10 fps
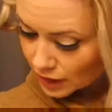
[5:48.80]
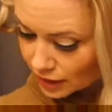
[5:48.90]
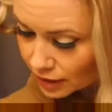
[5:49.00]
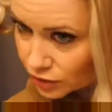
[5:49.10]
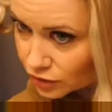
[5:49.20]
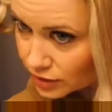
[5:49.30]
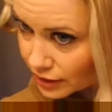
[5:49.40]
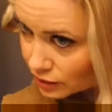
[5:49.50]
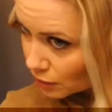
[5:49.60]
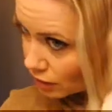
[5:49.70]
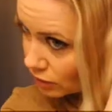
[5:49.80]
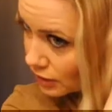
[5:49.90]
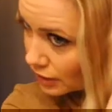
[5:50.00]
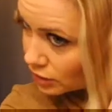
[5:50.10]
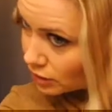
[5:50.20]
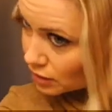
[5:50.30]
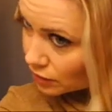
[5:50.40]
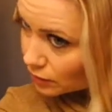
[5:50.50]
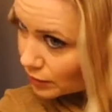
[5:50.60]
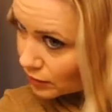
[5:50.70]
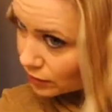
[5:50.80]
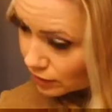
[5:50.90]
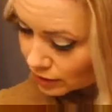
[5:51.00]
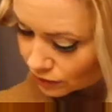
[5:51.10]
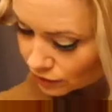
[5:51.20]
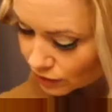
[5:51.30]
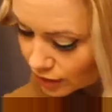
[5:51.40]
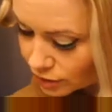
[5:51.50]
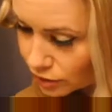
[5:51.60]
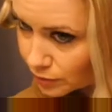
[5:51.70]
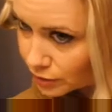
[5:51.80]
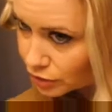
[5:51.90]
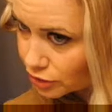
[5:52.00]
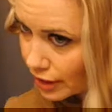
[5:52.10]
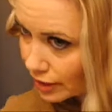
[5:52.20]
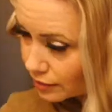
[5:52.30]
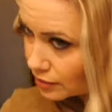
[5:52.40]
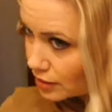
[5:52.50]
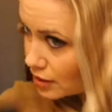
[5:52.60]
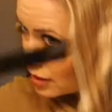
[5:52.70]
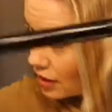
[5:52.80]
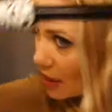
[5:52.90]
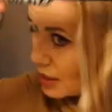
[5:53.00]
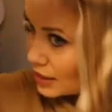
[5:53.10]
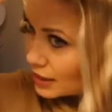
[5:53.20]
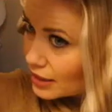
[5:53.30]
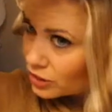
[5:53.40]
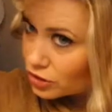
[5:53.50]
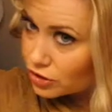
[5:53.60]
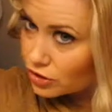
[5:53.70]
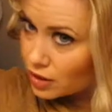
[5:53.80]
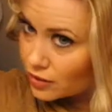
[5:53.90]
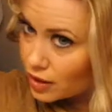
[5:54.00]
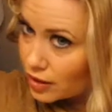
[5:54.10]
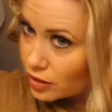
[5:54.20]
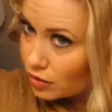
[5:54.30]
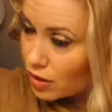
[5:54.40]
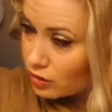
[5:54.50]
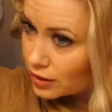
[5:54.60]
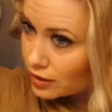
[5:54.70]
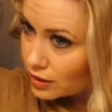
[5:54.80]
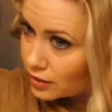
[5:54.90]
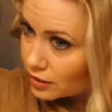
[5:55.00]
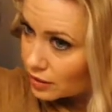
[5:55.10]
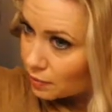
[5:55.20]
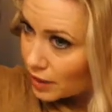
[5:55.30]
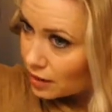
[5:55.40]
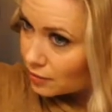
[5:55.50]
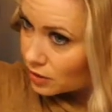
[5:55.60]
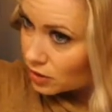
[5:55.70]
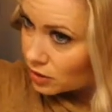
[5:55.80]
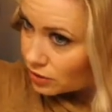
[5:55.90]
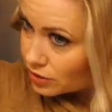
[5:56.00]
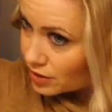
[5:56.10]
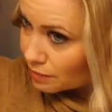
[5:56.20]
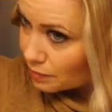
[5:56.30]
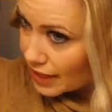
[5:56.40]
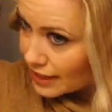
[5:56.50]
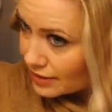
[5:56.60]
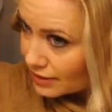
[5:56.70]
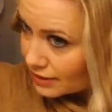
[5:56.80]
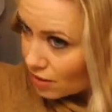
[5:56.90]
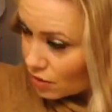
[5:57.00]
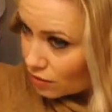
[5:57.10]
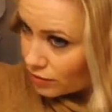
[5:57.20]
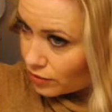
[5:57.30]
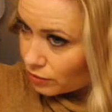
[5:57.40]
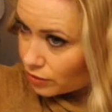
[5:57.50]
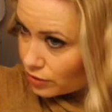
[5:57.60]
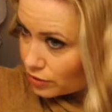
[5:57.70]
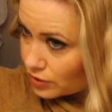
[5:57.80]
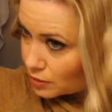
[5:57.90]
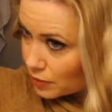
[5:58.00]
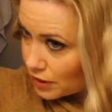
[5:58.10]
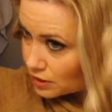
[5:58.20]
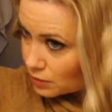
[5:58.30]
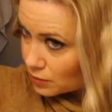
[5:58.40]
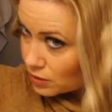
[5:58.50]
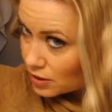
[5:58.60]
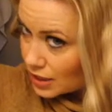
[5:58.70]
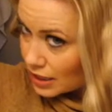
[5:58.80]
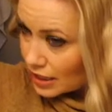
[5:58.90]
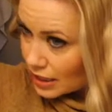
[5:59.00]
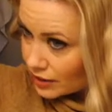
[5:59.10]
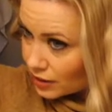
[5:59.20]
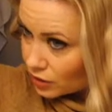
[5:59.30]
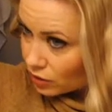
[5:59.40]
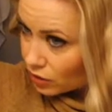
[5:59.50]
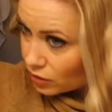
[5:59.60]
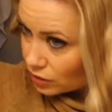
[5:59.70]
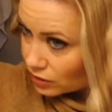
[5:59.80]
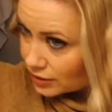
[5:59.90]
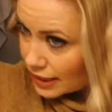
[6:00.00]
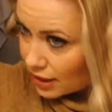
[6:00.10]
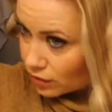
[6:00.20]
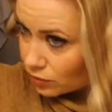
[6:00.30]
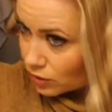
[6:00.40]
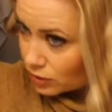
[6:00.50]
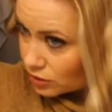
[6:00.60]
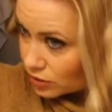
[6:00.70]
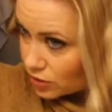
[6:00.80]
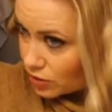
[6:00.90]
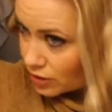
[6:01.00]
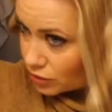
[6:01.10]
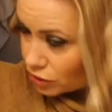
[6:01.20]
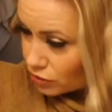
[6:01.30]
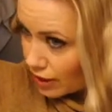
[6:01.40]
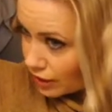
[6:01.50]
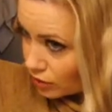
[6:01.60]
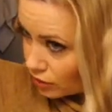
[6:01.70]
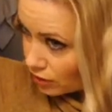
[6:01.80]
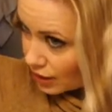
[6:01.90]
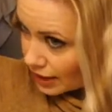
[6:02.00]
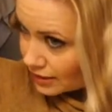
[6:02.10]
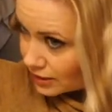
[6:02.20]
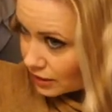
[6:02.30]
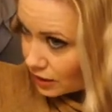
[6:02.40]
And again, just take smaller sections like we've been doing if your hair's super straight. And again, just start, you'll hold it, the bottom as close to the base or the root as possible, and then curl downward so you can try to utilize the